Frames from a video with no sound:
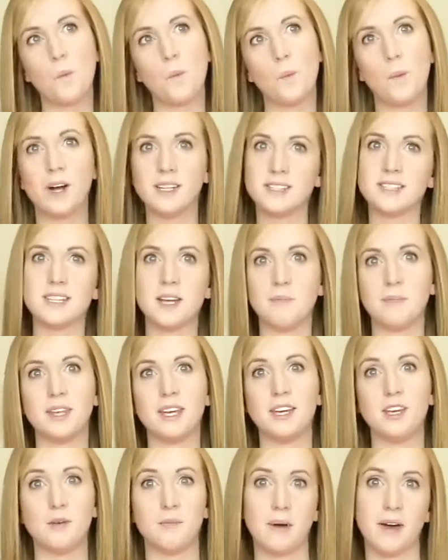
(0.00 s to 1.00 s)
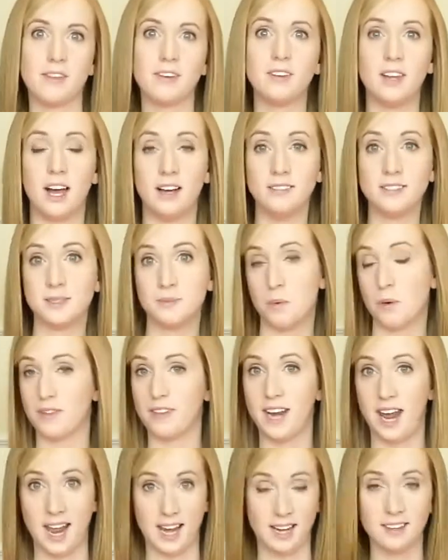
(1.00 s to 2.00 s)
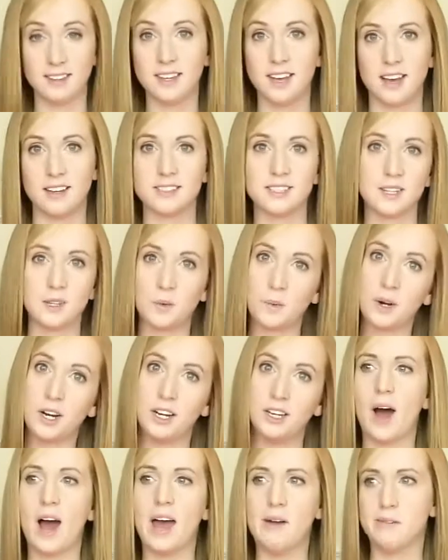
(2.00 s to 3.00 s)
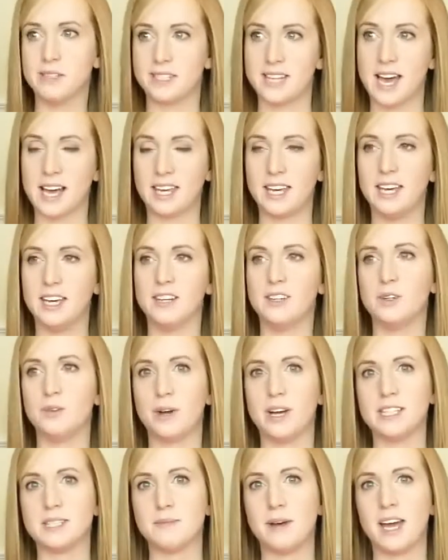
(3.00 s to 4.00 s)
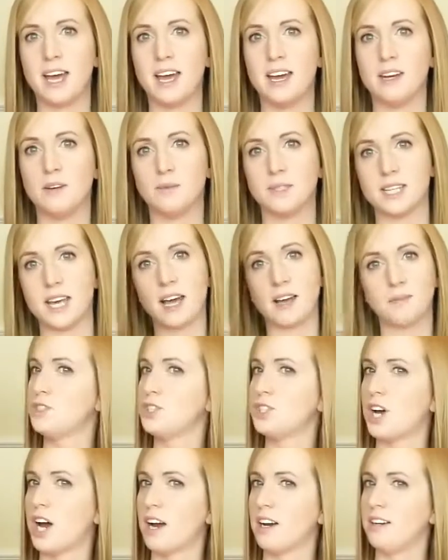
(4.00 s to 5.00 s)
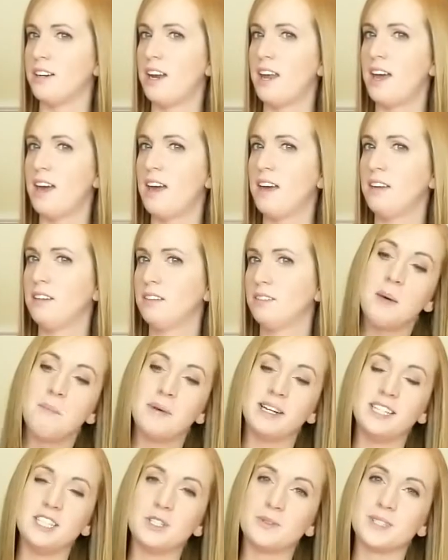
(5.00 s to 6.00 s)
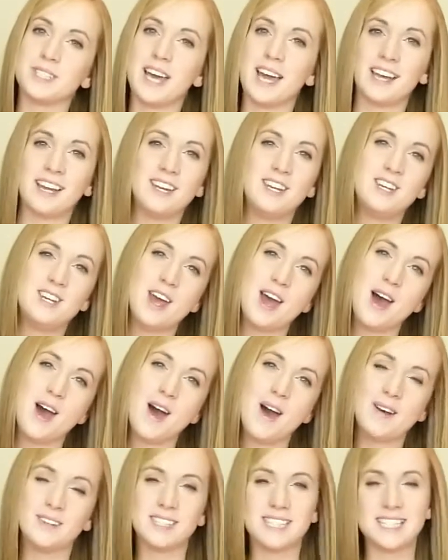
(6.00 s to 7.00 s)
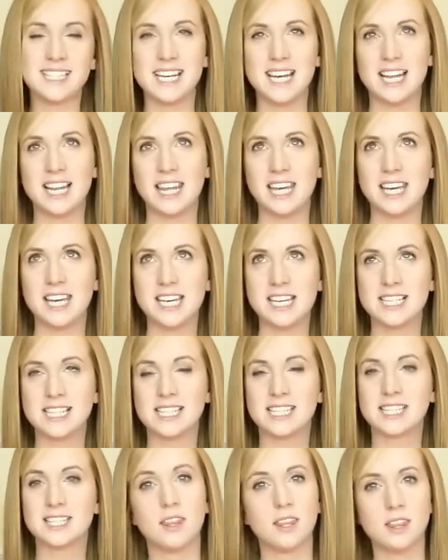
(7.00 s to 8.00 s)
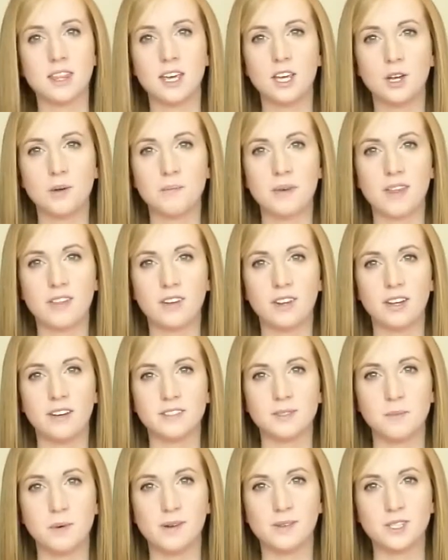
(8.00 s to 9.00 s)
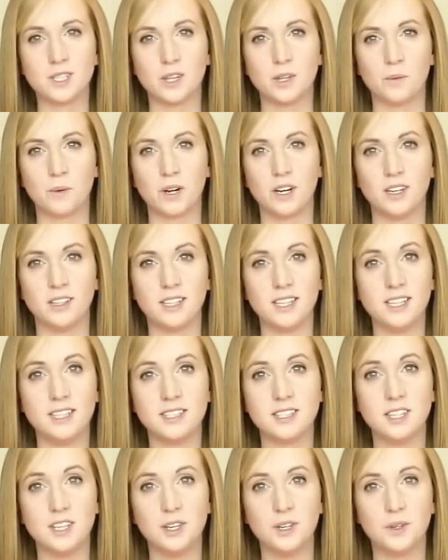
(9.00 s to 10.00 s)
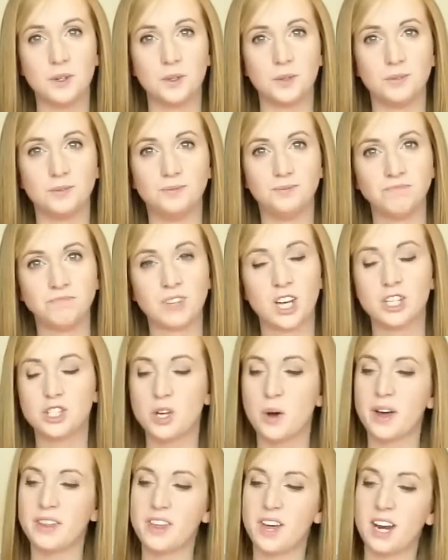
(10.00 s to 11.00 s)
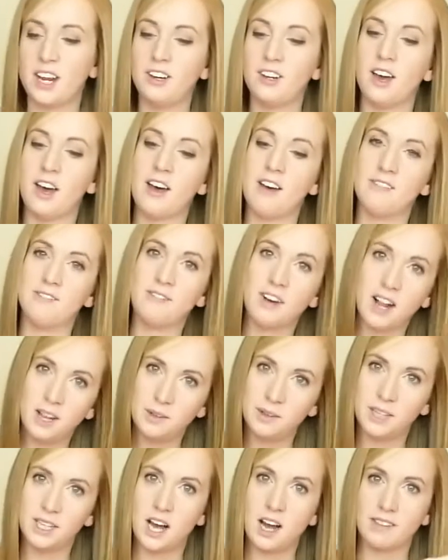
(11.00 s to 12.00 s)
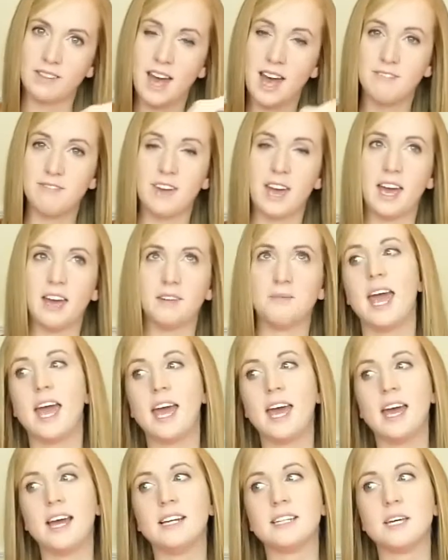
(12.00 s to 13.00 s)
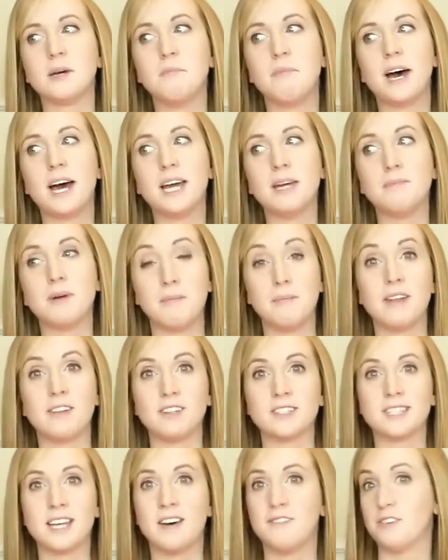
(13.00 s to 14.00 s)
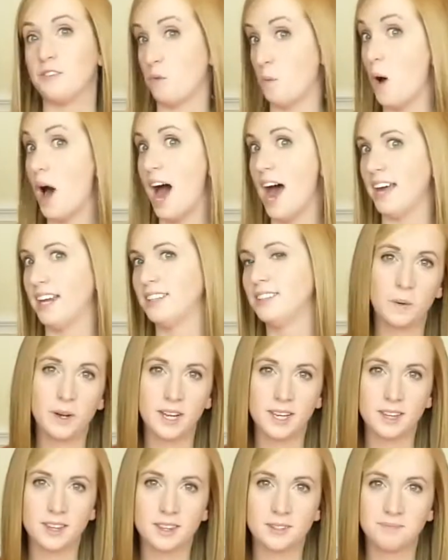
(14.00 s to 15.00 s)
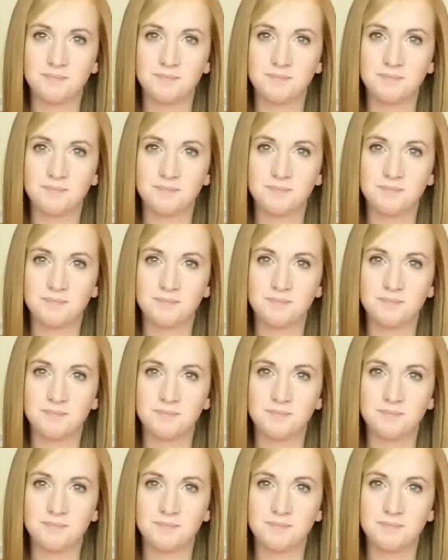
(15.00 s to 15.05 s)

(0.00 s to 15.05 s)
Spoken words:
what's something your mother loves more than anything else in the world? I was that kid who raised my hand and was like, Chardonnay? My teacher was like, no, sillies. The thing your mother loves most in the world is you. So I thought I'd follow along that vein and combine my mother's love of wine with